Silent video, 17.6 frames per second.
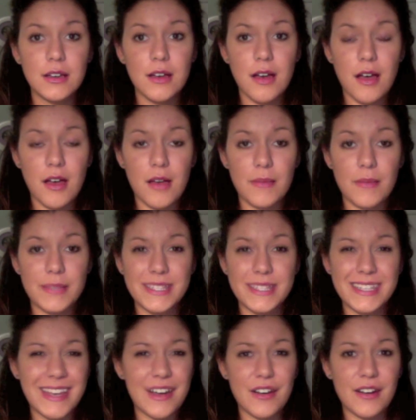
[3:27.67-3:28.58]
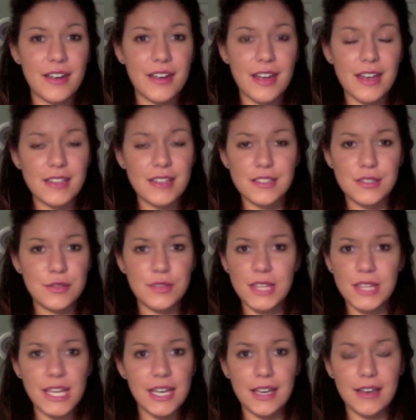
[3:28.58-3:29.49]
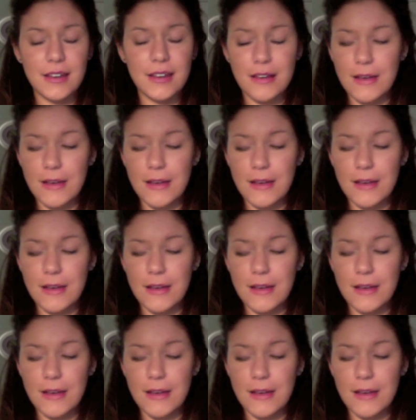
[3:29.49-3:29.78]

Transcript: as scary as you think.